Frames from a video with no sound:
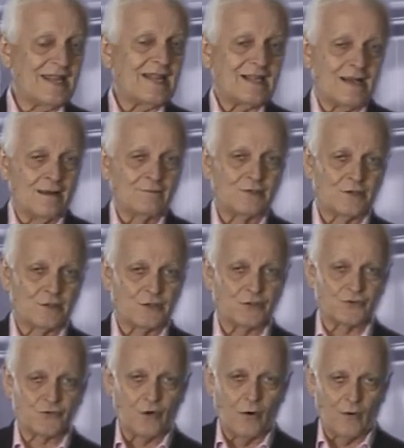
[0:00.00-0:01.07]
didn't come to
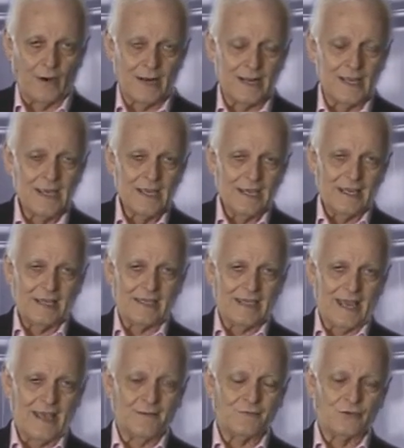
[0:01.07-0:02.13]
destroy. He
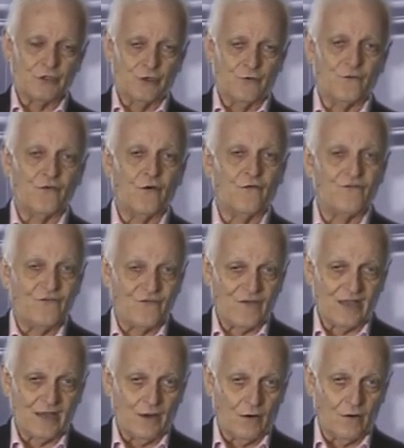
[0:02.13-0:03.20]
came to
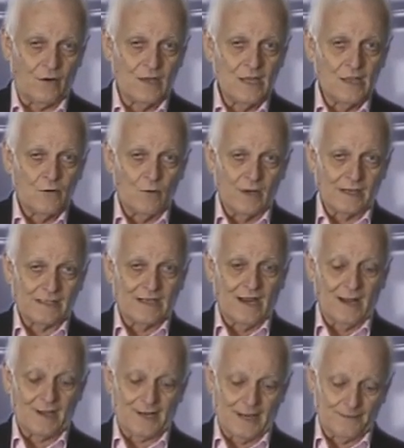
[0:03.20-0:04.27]
fulfill what
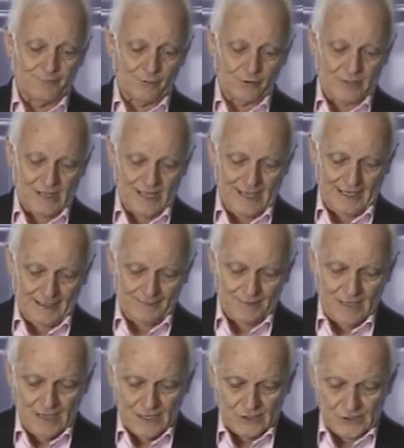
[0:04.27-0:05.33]
God had proclaimed.
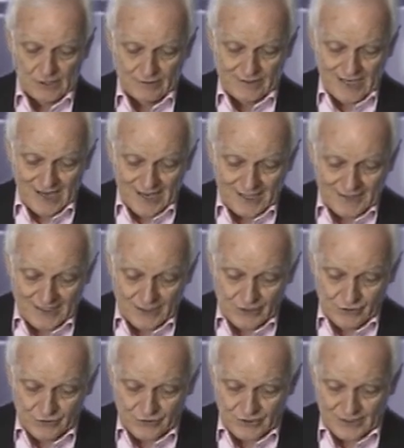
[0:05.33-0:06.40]
So God then
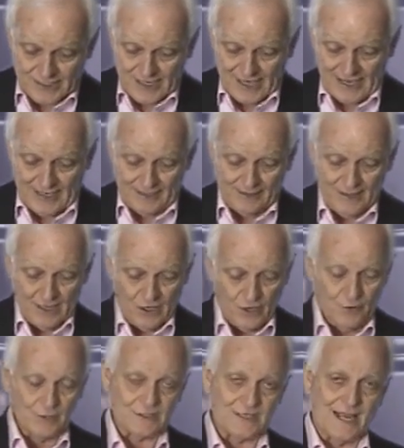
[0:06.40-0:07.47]
used the king
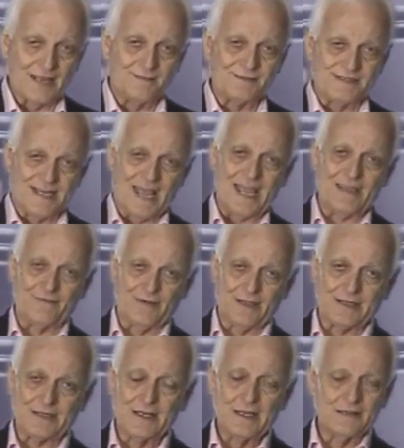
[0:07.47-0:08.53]
who was named
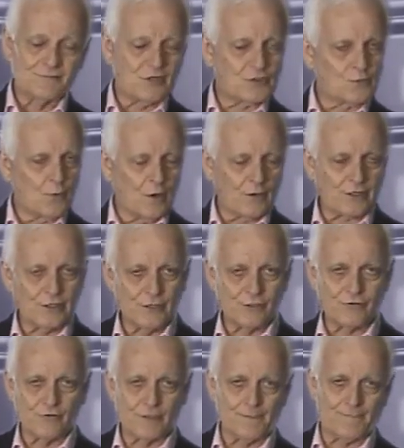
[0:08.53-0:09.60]
David. Just walking you
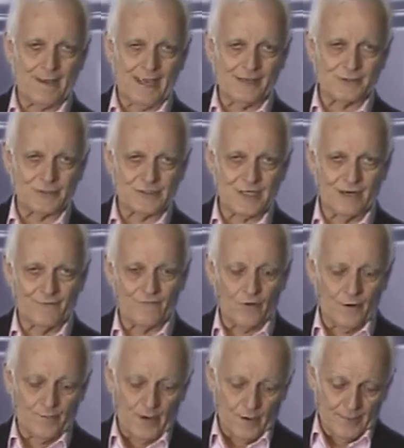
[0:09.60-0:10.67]
through the pages here
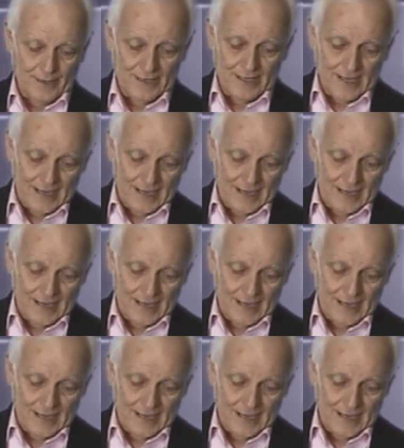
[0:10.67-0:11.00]
for a moment.